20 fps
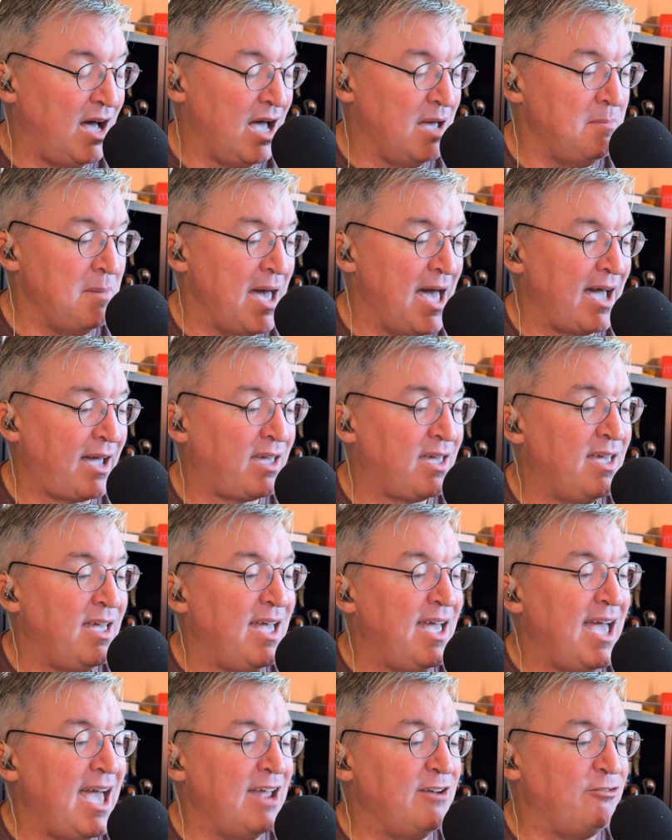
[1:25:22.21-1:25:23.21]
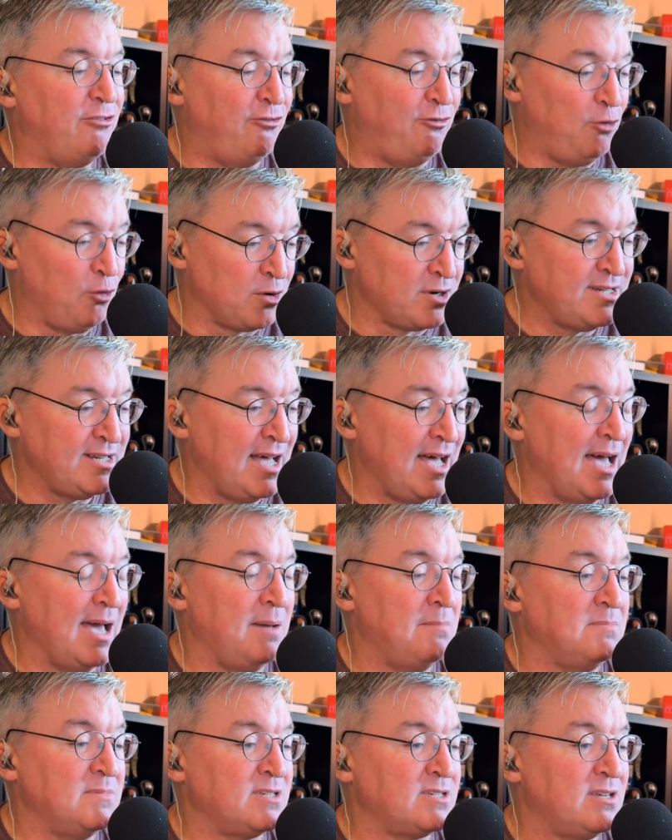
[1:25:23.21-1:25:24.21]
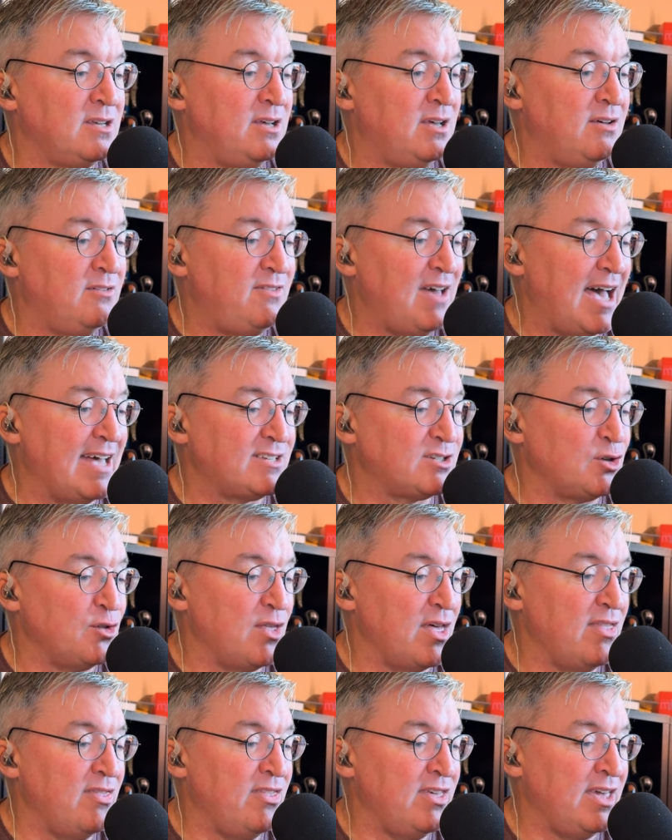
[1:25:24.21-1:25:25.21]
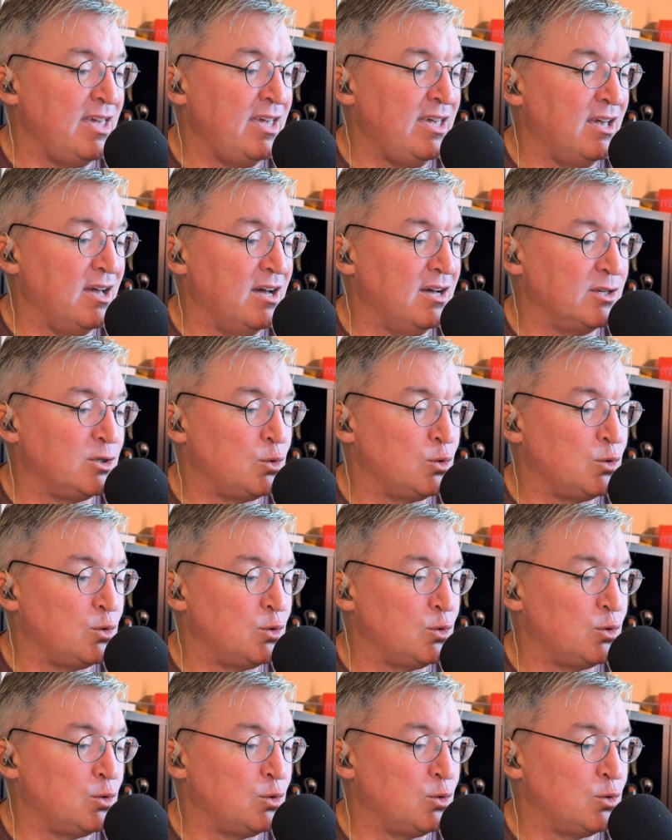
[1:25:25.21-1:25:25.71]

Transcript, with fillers: iMac and four times faster than the uh,